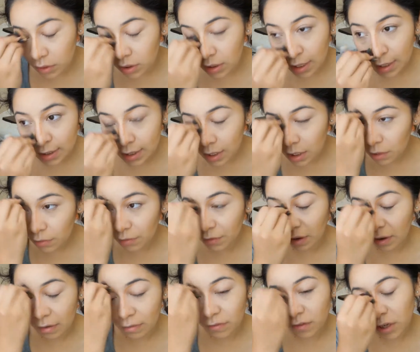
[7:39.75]
Because I
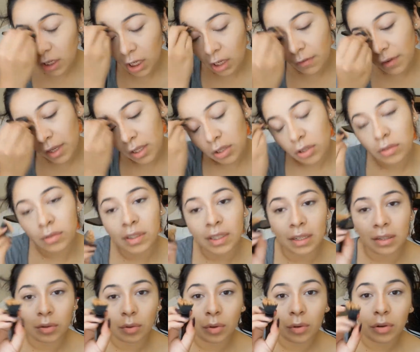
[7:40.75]
think I, I feel like if I
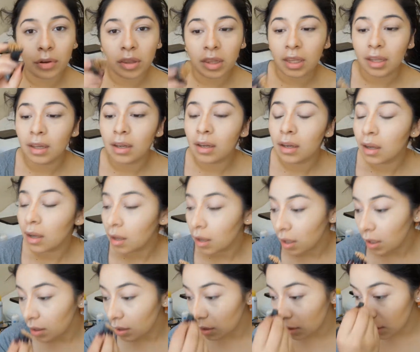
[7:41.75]
use like the whole thing,
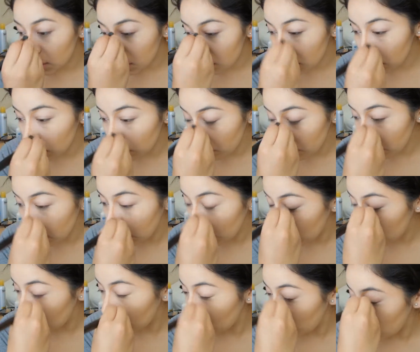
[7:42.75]
it doesn't
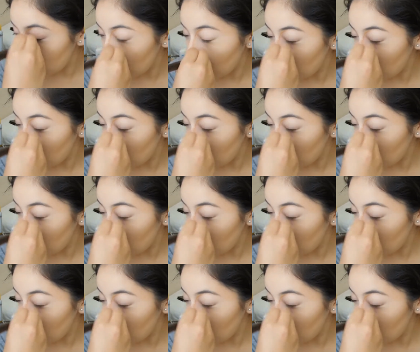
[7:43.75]
really